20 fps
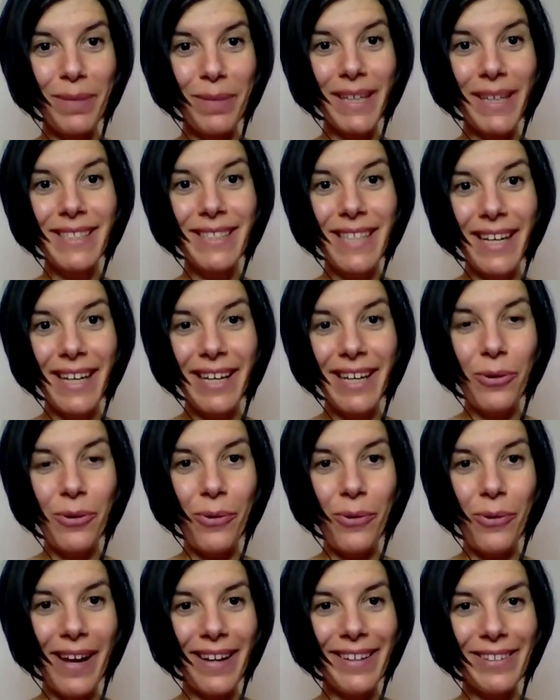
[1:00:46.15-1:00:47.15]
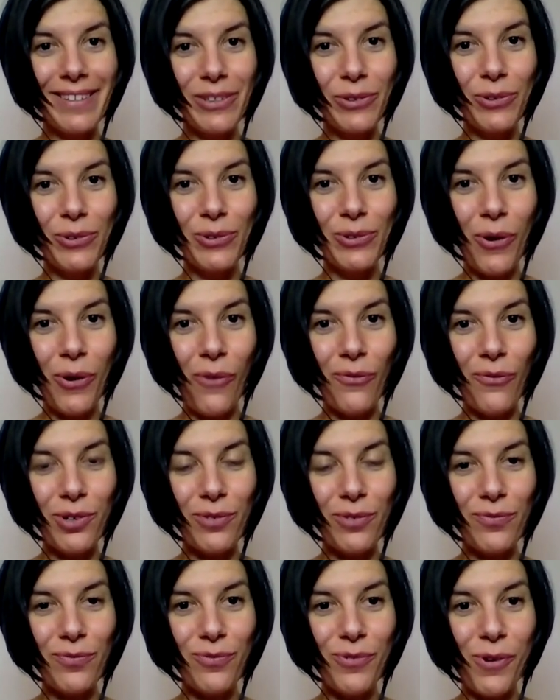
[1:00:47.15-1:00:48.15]
big takeaway you could
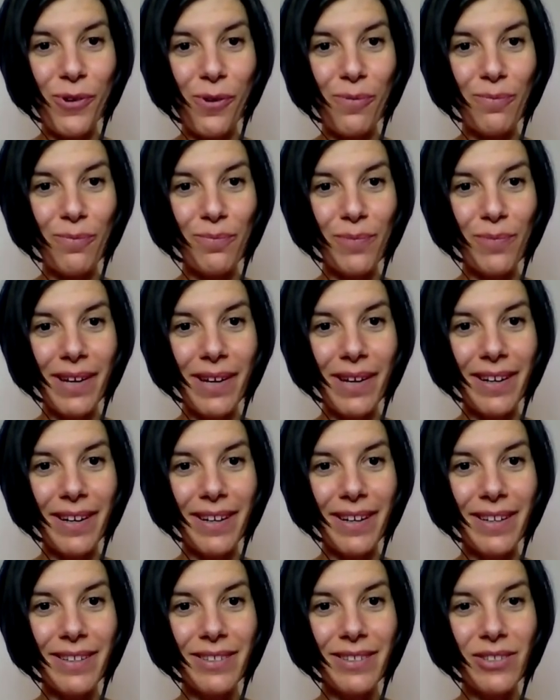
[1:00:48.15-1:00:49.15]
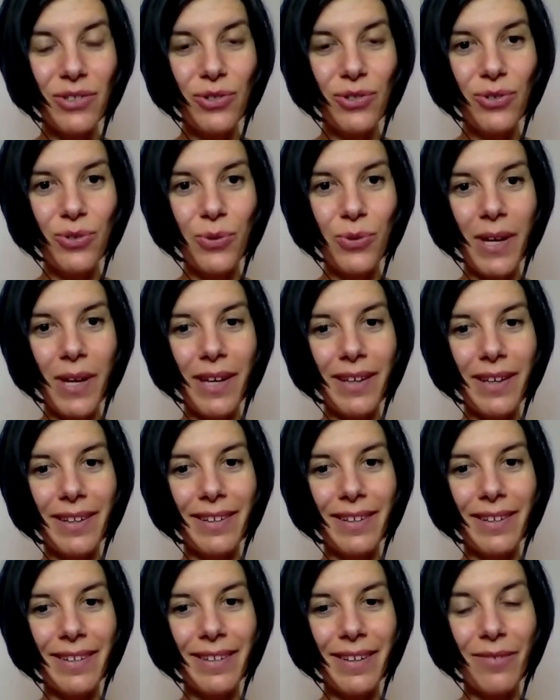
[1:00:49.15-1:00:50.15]
offer from uh,
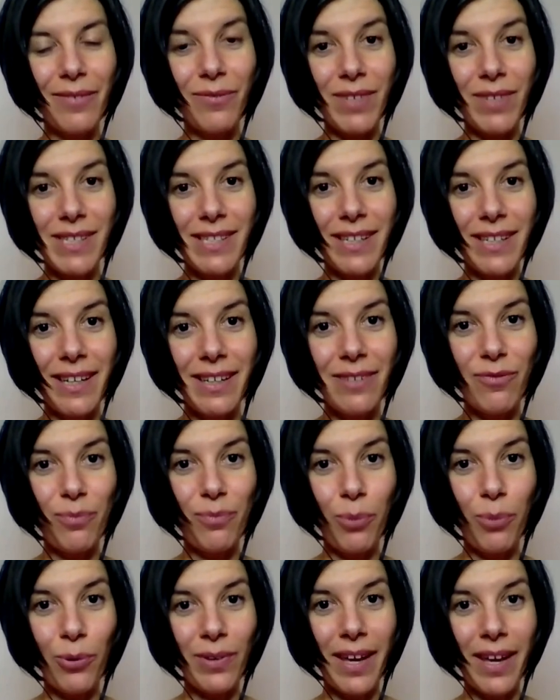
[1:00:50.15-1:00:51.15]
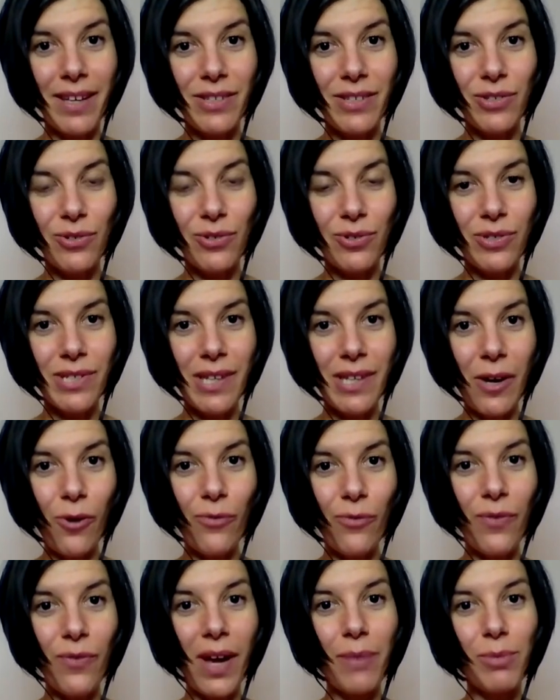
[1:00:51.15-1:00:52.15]
doing investigative podcasts yourself?